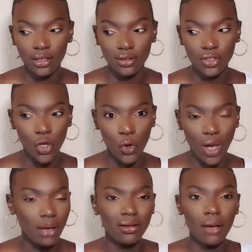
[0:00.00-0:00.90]
so
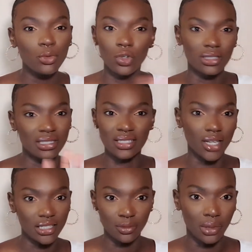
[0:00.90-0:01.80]
I'm not an
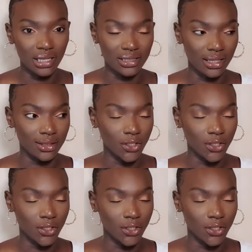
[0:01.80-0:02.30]
indecisive person.